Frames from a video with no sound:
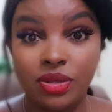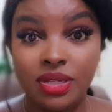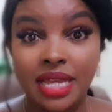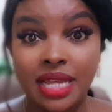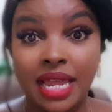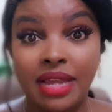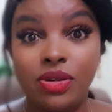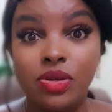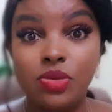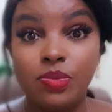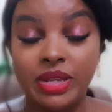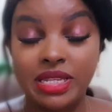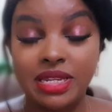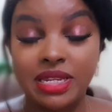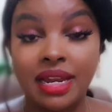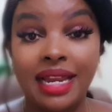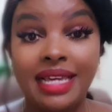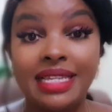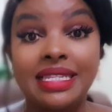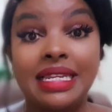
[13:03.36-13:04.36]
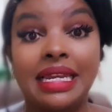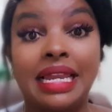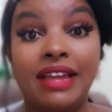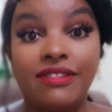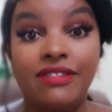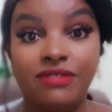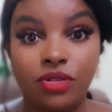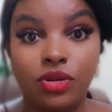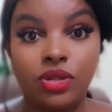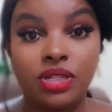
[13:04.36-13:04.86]
I do personalized
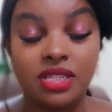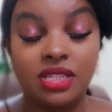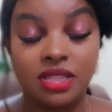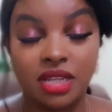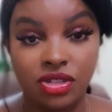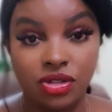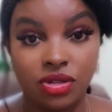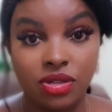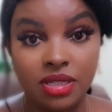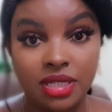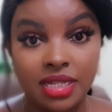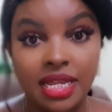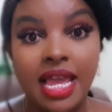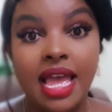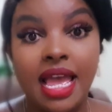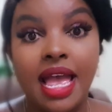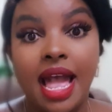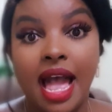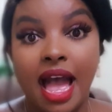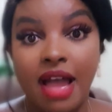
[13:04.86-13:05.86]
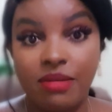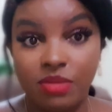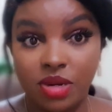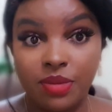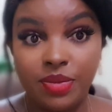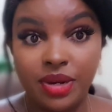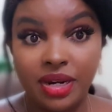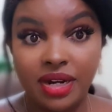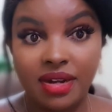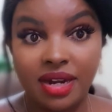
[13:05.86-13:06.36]
life coach sessions. I'm on a
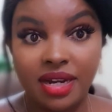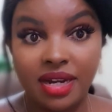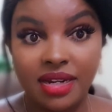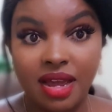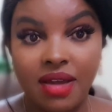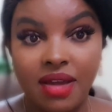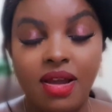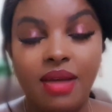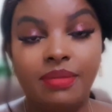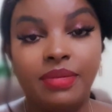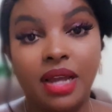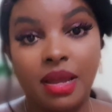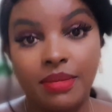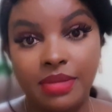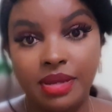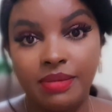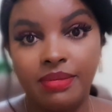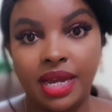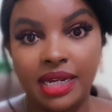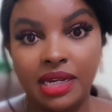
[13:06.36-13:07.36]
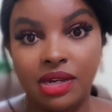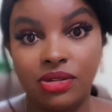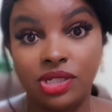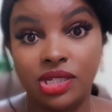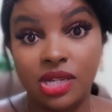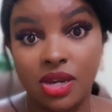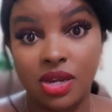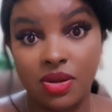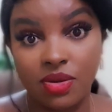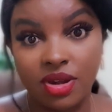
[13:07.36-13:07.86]
break right now. I'm coming back on
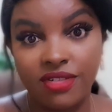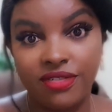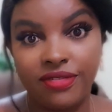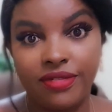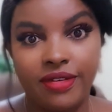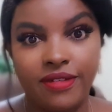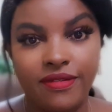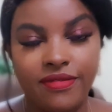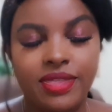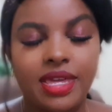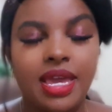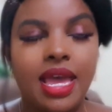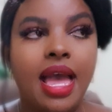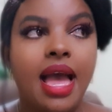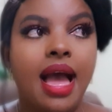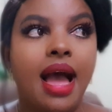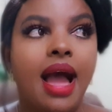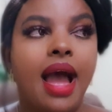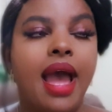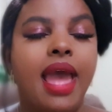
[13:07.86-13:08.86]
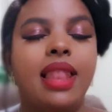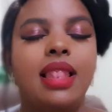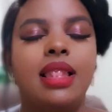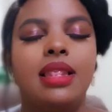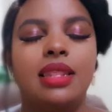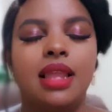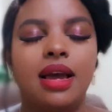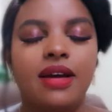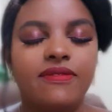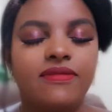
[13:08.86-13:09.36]
January 5th. I
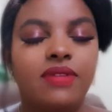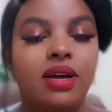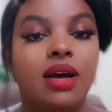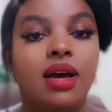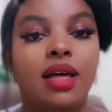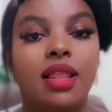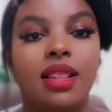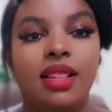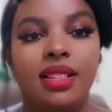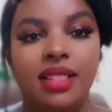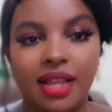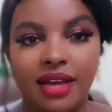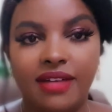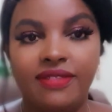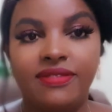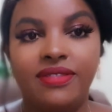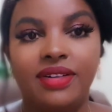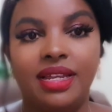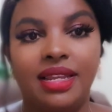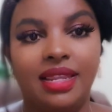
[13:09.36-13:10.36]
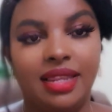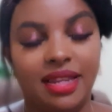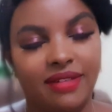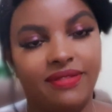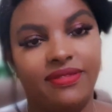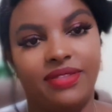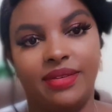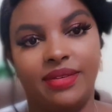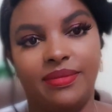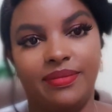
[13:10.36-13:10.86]
love
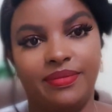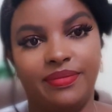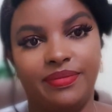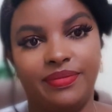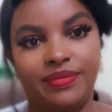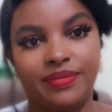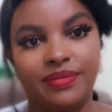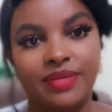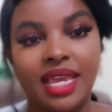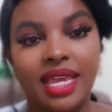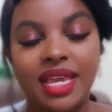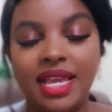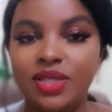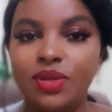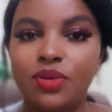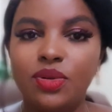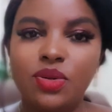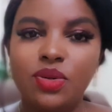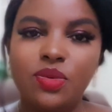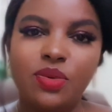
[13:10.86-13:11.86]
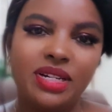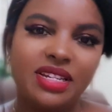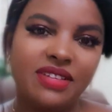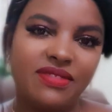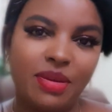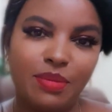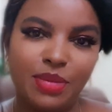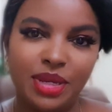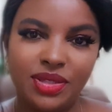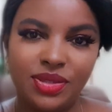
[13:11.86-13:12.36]
them. So do
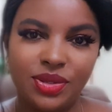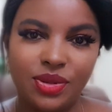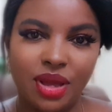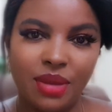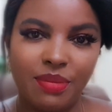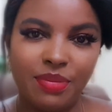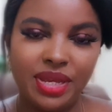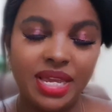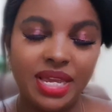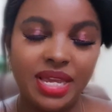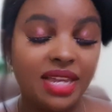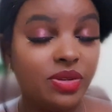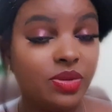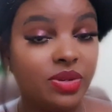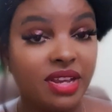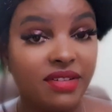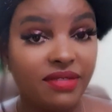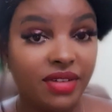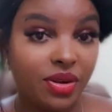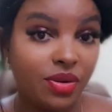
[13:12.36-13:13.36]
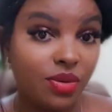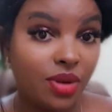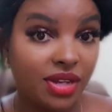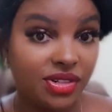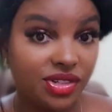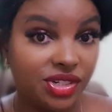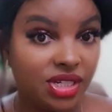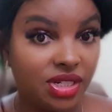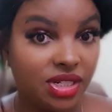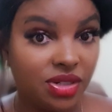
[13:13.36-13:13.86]
whatever makes you happy and you never know
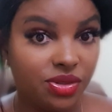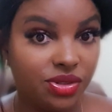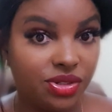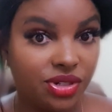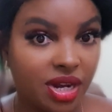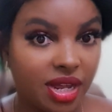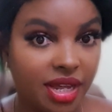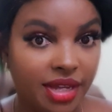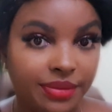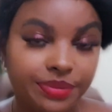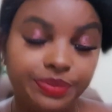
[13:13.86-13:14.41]
until you try.